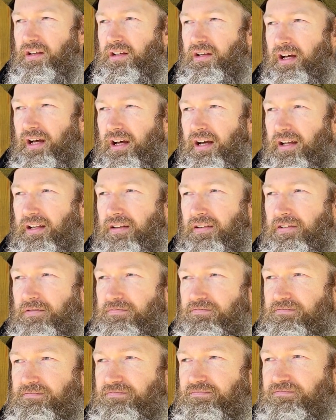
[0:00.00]
And
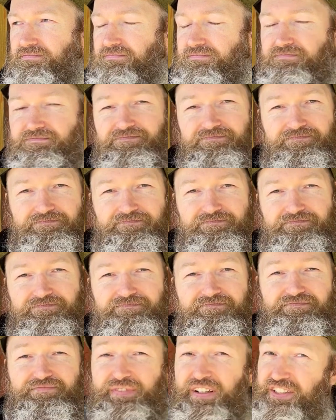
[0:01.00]

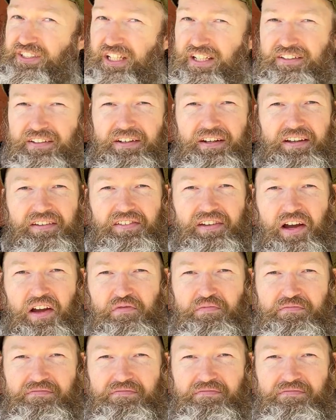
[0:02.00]
I'll chat to you next time.